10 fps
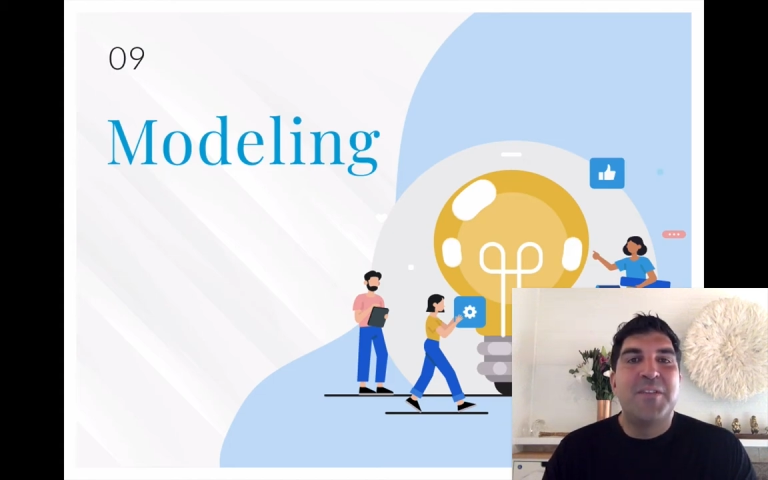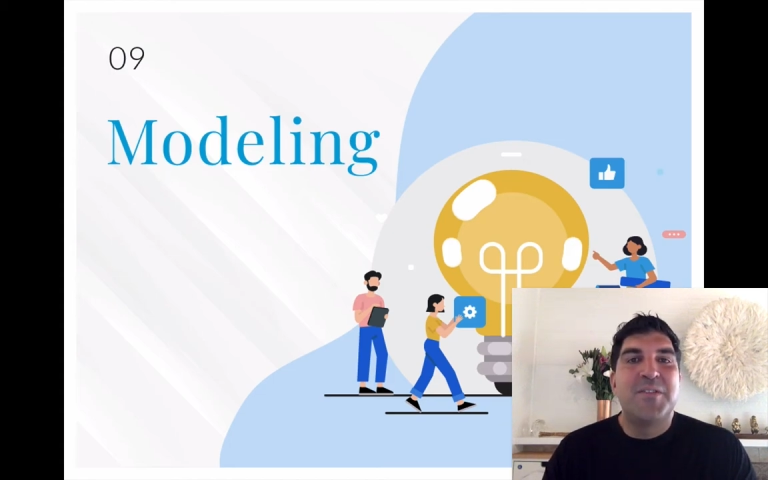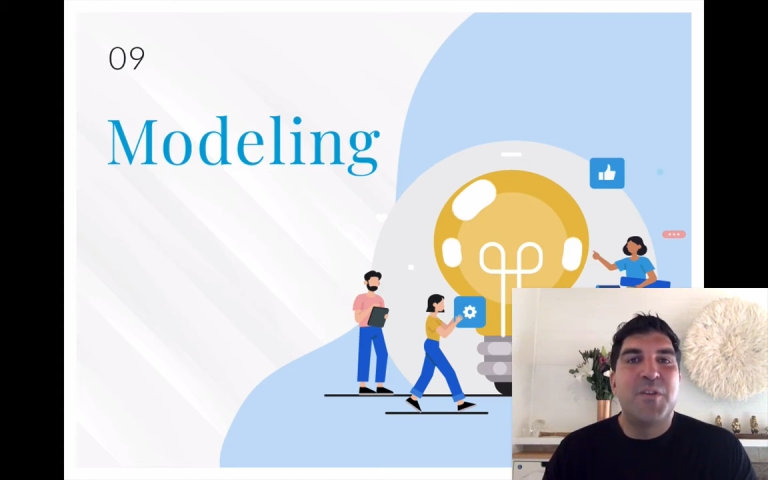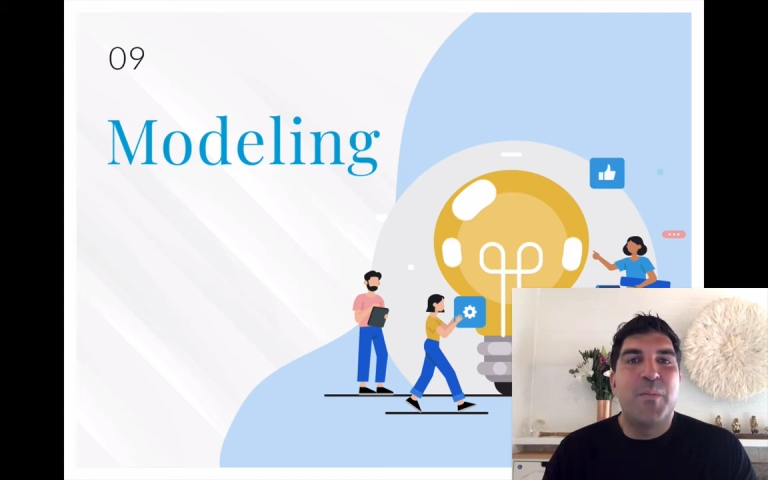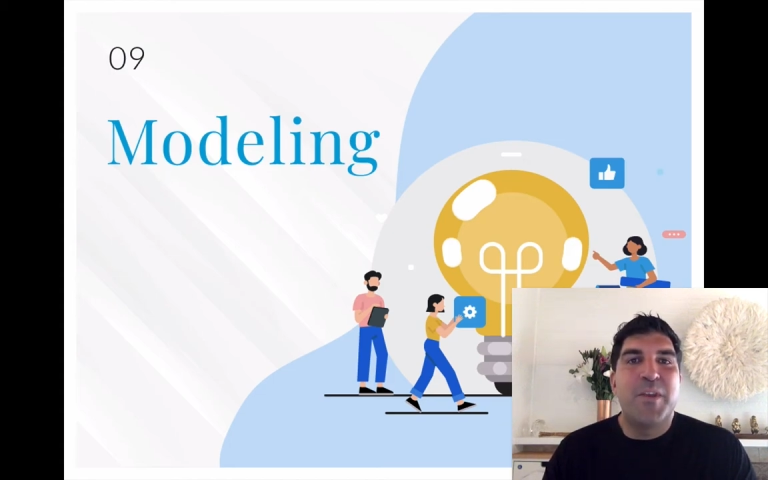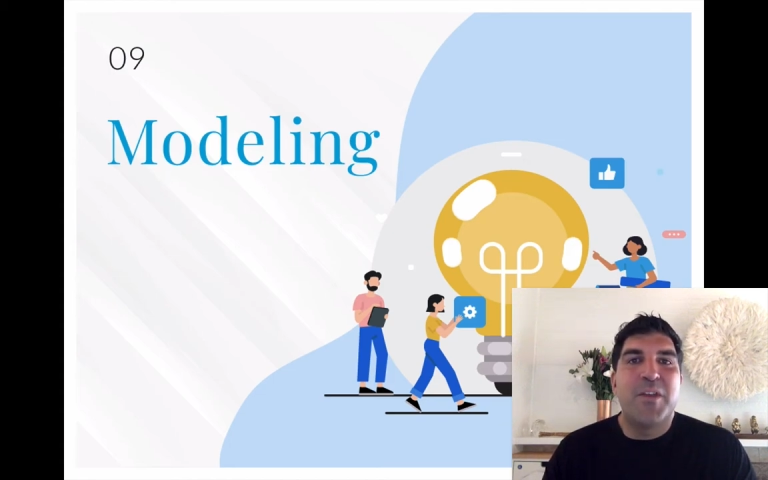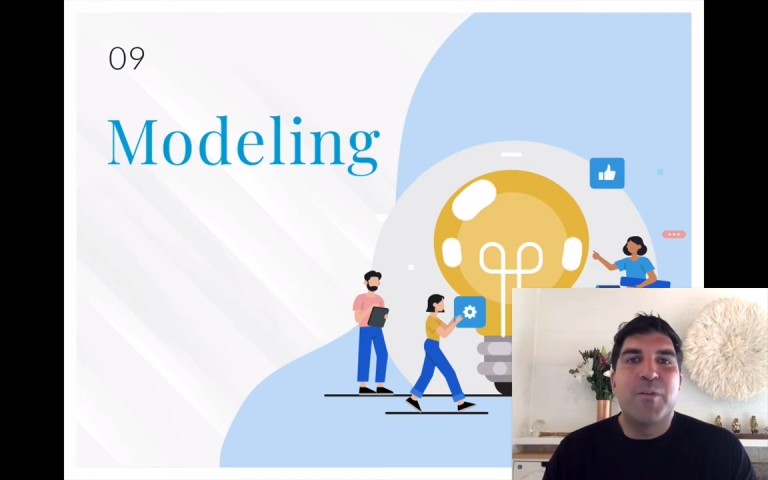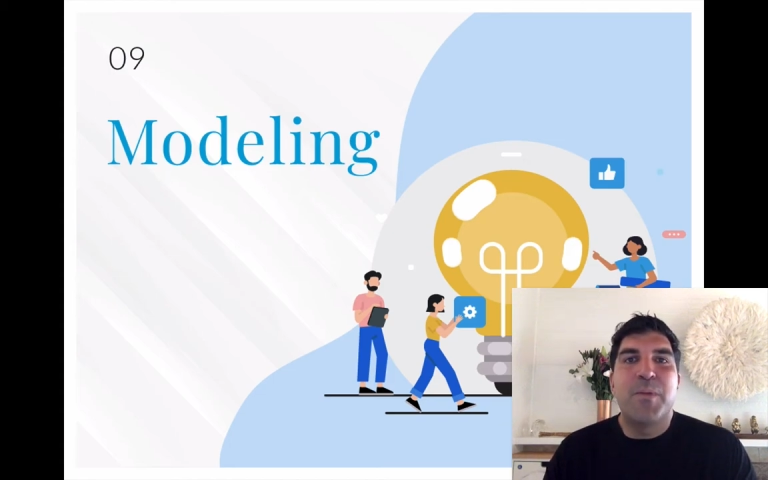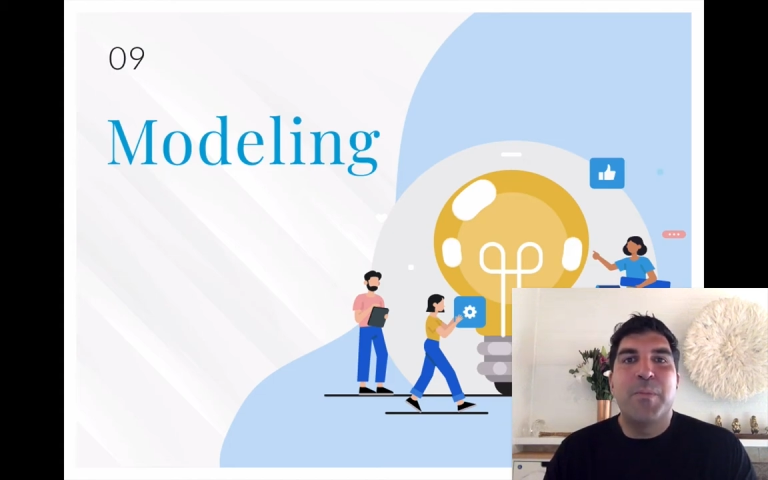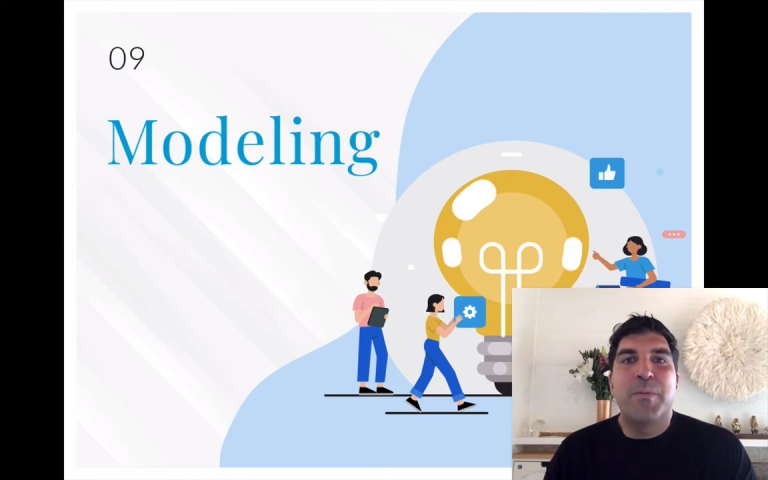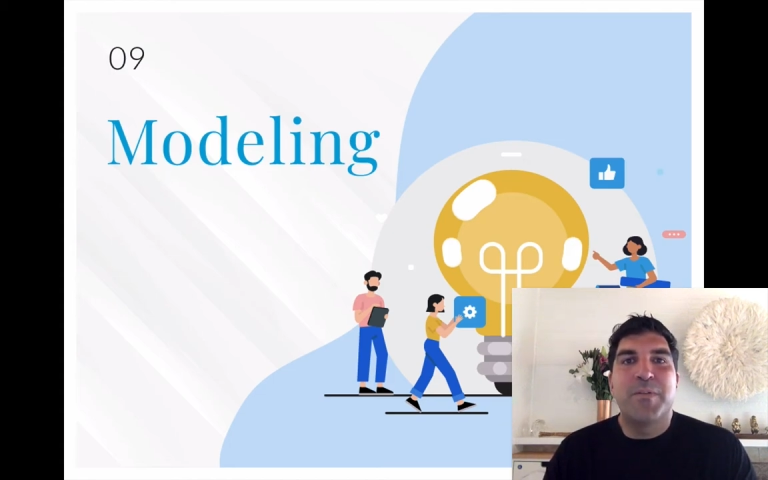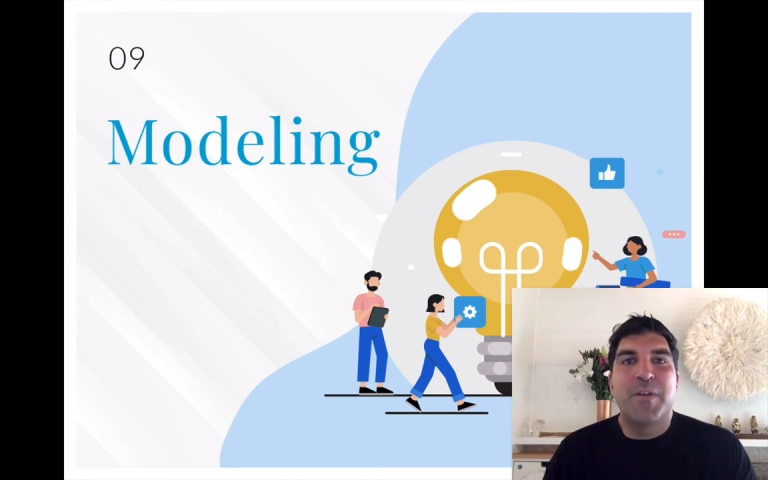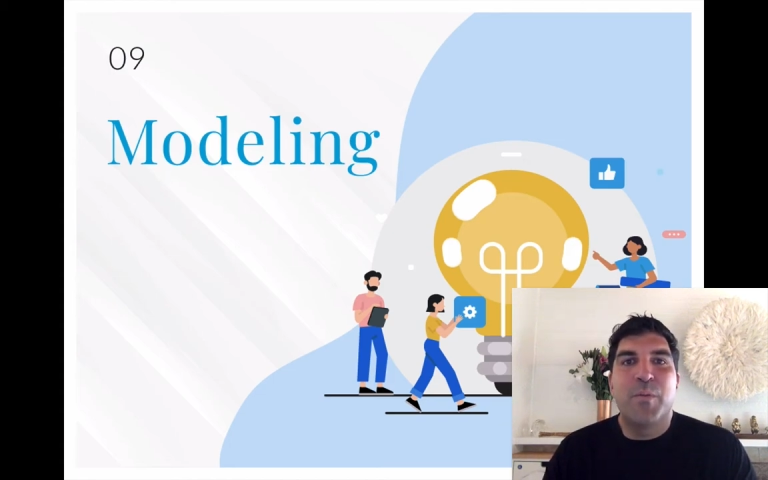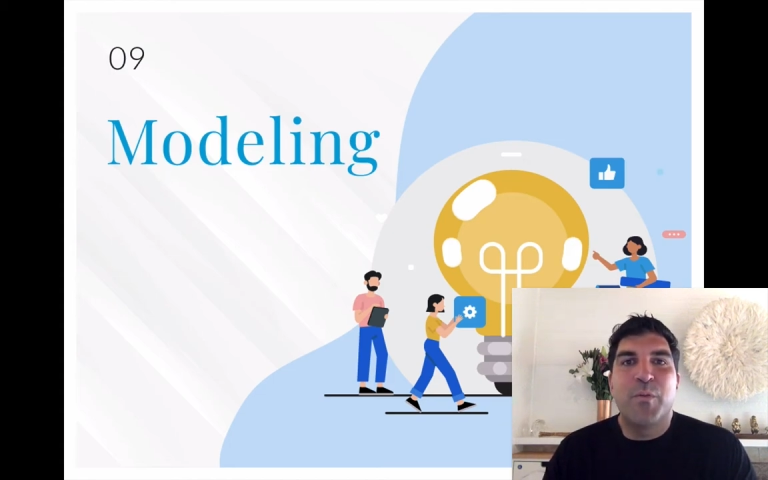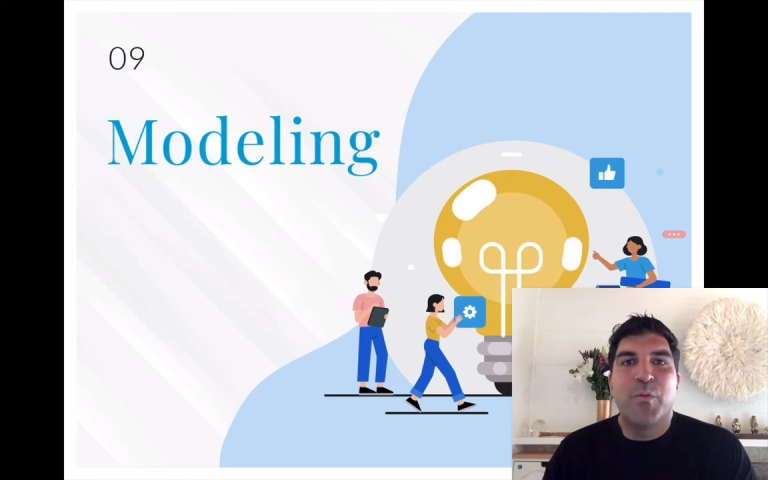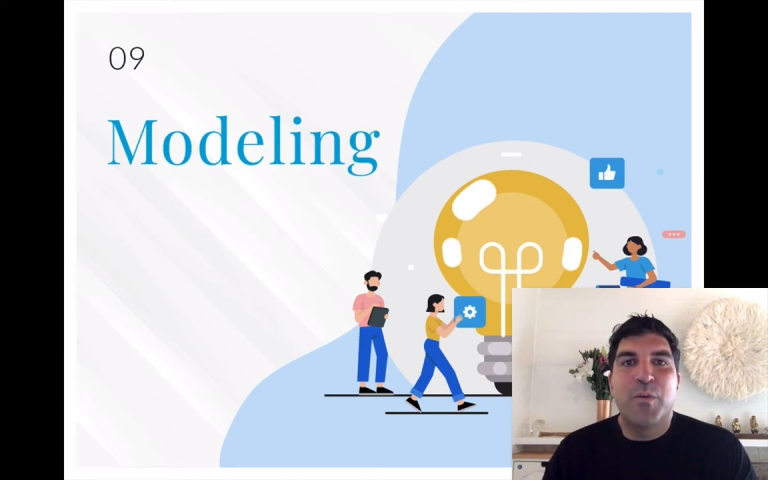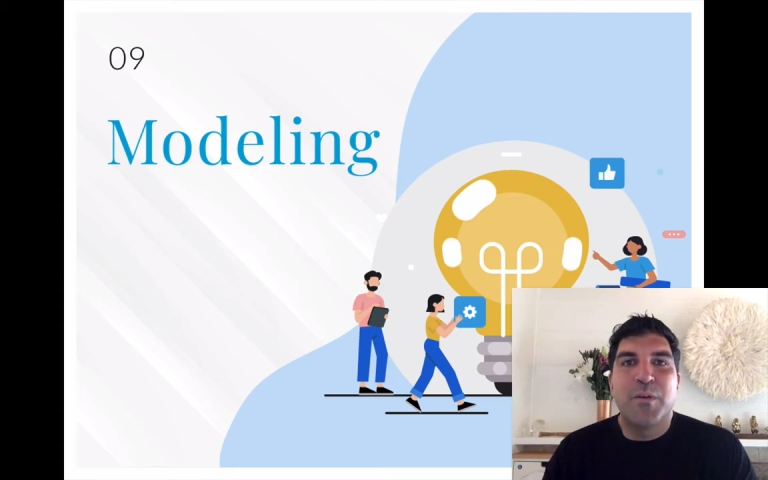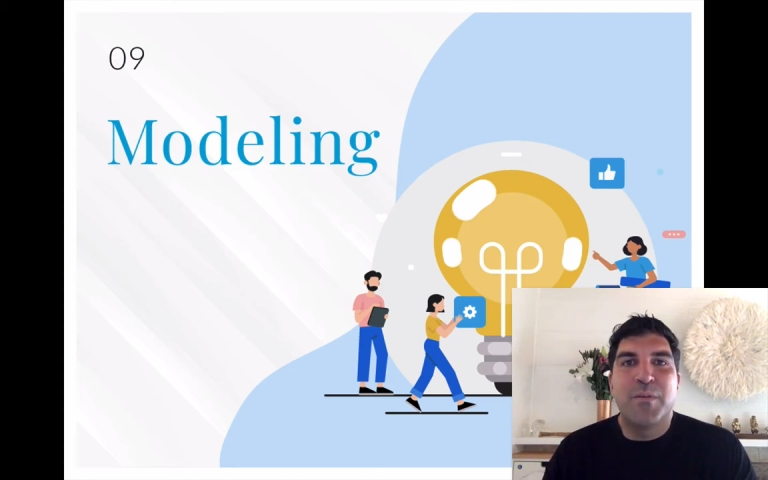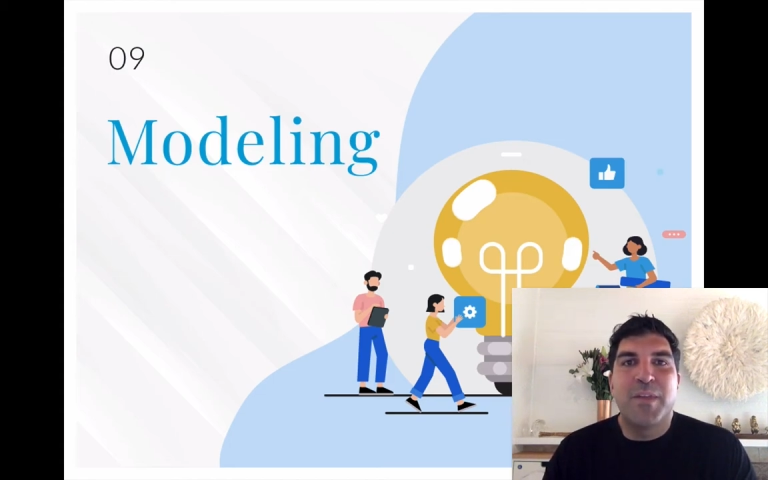So many other people have come before you.